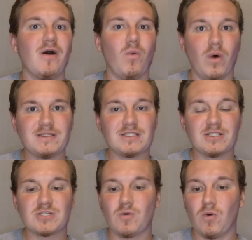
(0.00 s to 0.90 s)
What's the
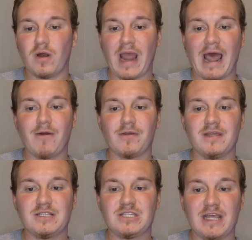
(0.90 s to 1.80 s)
score? How are
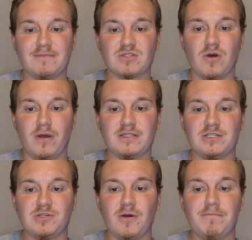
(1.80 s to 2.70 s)
these teams going to
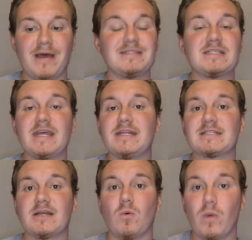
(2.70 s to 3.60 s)
do it? Penn State is
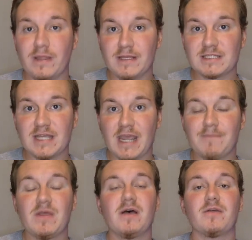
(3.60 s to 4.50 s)
going to win this
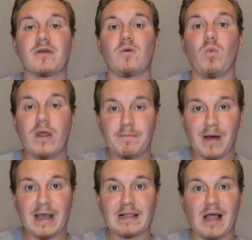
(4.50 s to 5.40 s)
game. They're going to win it
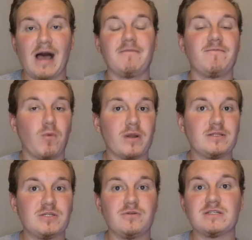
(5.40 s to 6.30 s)
by a lot,
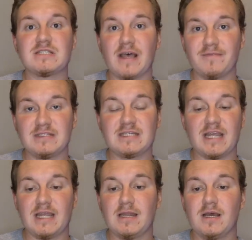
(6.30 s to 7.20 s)

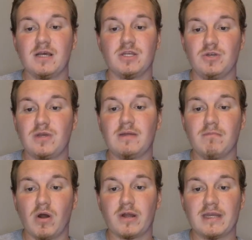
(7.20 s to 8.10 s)
42-17. You can
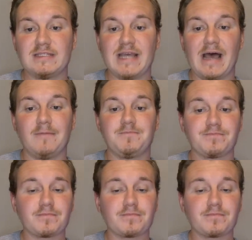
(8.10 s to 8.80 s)
mark it down.